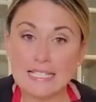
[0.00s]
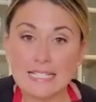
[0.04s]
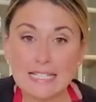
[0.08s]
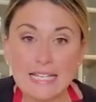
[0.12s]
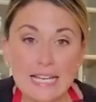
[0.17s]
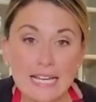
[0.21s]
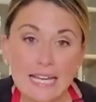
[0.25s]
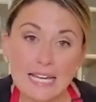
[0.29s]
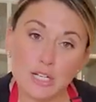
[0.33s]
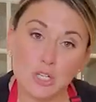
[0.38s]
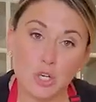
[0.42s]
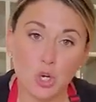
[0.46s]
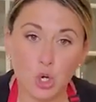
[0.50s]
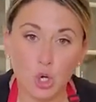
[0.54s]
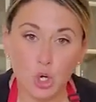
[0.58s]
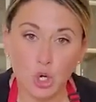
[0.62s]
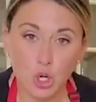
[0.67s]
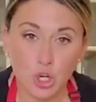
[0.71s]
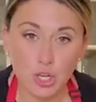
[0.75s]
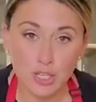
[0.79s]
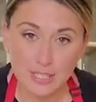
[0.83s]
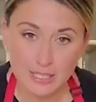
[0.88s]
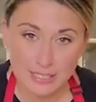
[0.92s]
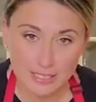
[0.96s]
Sticky
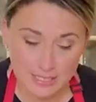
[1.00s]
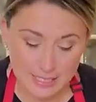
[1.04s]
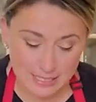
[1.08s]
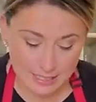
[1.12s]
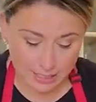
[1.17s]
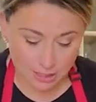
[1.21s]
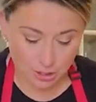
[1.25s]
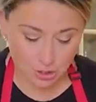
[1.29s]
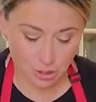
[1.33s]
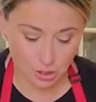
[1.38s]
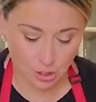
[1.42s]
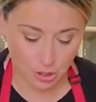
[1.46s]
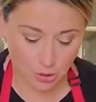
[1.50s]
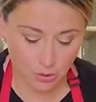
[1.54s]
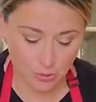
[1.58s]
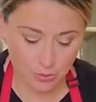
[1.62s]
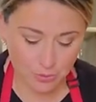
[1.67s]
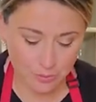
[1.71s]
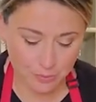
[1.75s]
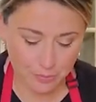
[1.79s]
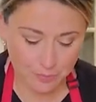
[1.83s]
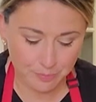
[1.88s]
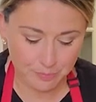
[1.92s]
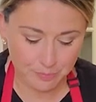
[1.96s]
dough, sticky dough.